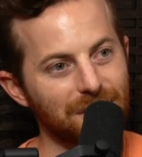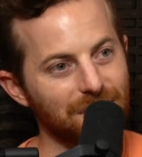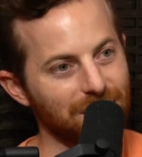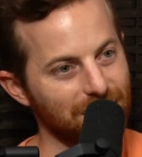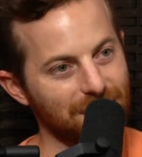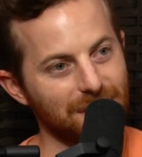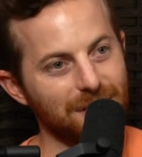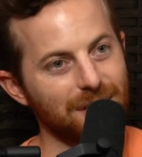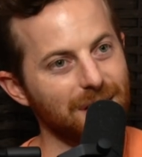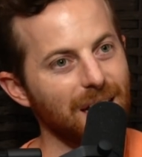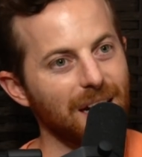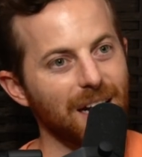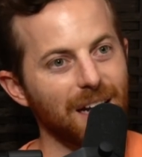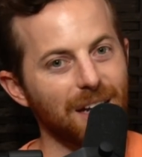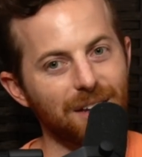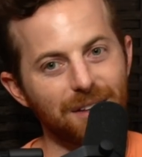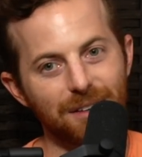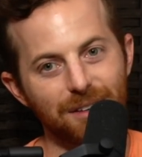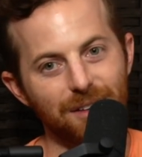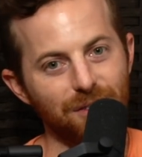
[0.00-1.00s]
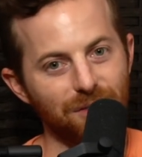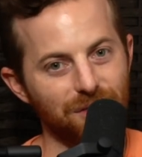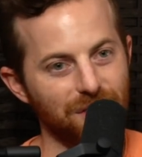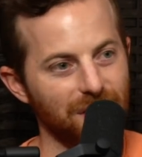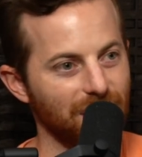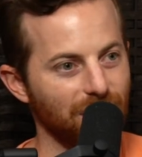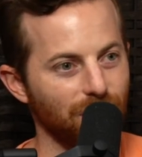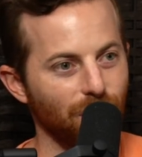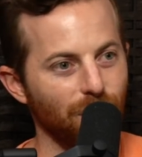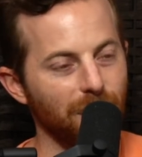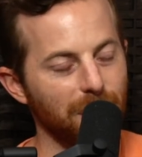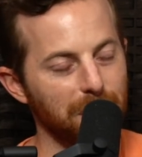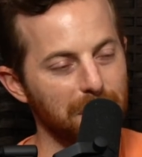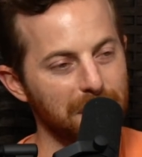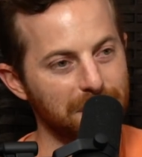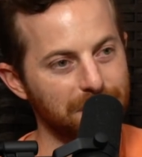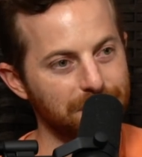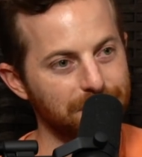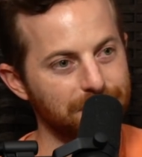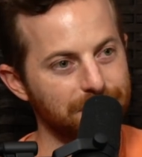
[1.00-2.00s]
He's just getting used to ignoring me.